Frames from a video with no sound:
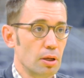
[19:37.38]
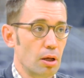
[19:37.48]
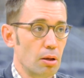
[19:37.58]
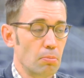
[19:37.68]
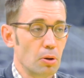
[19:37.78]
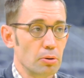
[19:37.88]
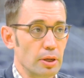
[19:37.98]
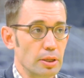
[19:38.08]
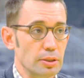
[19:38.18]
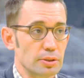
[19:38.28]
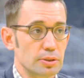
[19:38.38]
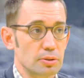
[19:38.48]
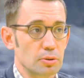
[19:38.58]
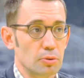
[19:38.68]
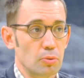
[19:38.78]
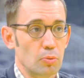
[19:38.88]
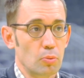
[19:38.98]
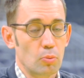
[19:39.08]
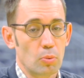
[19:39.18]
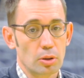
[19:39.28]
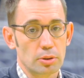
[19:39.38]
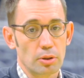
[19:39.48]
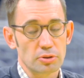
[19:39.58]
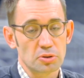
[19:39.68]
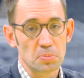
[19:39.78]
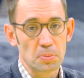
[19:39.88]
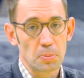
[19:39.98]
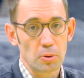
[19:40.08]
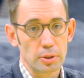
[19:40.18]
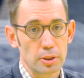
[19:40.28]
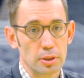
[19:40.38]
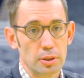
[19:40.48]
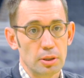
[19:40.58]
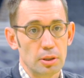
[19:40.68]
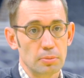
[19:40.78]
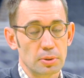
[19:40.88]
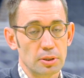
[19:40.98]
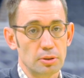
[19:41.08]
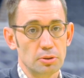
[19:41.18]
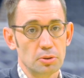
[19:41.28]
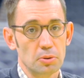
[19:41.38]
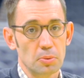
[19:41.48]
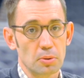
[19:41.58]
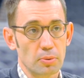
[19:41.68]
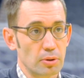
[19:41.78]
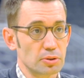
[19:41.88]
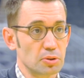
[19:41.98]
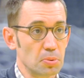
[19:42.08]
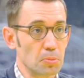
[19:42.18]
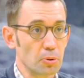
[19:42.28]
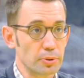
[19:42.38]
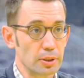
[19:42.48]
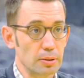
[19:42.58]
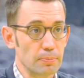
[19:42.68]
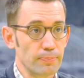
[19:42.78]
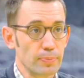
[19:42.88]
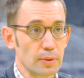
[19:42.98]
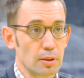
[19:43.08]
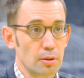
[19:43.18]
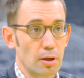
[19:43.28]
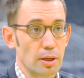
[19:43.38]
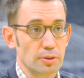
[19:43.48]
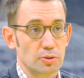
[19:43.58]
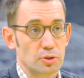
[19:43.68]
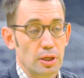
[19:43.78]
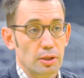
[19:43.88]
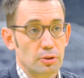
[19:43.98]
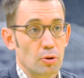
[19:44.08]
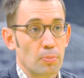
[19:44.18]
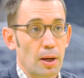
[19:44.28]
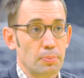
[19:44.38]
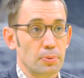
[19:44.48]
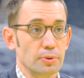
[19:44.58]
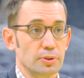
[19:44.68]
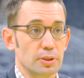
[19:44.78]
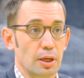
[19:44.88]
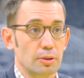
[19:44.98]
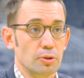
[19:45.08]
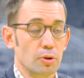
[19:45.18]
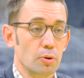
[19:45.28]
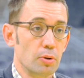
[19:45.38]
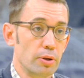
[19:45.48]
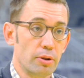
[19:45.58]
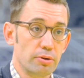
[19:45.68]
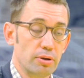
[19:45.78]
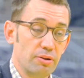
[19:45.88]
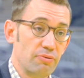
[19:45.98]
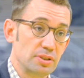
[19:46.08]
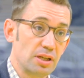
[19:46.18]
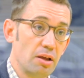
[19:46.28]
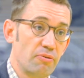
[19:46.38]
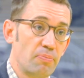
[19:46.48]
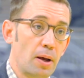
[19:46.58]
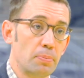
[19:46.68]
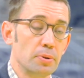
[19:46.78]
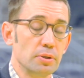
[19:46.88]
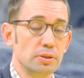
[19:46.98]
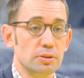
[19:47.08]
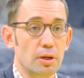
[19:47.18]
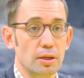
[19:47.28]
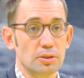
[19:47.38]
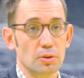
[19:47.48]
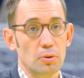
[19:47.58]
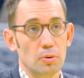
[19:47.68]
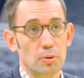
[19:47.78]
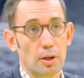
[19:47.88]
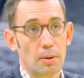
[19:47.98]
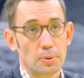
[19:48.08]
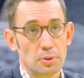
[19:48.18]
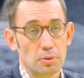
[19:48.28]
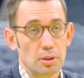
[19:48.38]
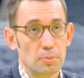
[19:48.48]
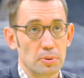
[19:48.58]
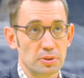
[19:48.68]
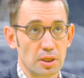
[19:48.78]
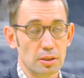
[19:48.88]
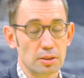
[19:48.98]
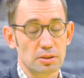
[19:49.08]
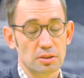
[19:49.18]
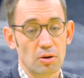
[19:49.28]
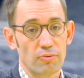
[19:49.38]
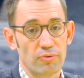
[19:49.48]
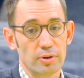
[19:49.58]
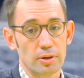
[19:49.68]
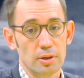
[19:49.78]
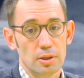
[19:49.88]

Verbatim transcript: Uh, Mel Raines, you know, worked on the Super Bowl here, um, continued to work with our Super Bowl team, right? So she got to know Populous. She got to know another, different side of Populous, right? So an opportunity presented itself, and,